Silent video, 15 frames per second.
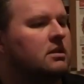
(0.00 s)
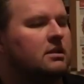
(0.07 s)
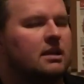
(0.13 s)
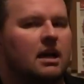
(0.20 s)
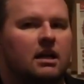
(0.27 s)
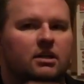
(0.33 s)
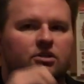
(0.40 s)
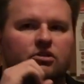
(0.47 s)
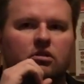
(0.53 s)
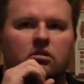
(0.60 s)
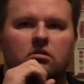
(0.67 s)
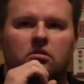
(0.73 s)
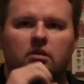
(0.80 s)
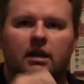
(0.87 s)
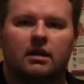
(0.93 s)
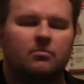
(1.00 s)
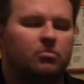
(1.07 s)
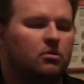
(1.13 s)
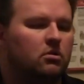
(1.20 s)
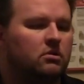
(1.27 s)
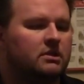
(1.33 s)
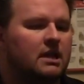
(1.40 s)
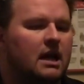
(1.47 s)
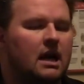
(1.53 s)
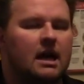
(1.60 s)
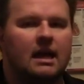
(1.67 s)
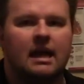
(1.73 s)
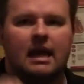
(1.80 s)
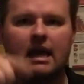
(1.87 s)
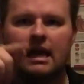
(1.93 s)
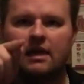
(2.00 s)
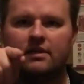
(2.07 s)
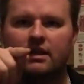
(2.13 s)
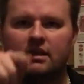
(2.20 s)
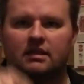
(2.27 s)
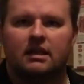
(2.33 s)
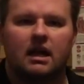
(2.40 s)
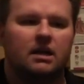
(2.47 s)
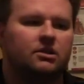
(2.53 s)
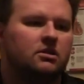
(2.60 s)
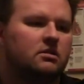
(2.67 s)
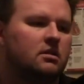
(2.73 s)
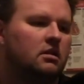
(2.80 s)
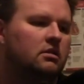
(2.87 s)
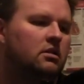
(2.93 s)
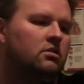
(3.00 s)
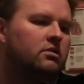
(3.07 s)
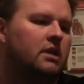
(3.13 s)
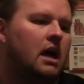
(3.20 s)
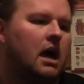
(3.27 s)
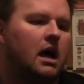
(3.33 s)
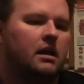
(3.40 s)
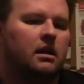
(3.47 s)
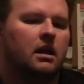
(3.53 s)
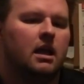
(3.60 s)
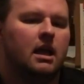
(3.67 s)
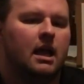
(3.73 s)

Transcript: it's got a circle like a bullseye, and then it's got just a little dot.